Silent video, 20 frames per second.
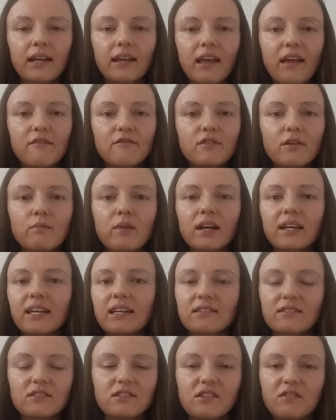and everybody
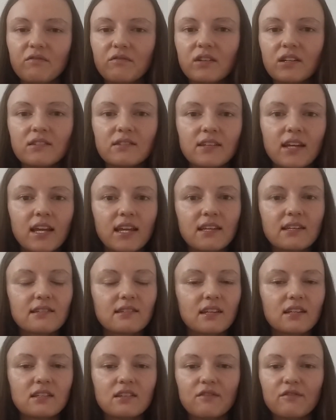has a different
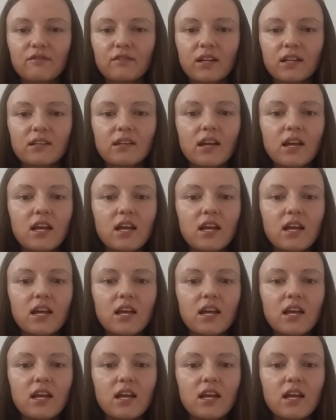taste and different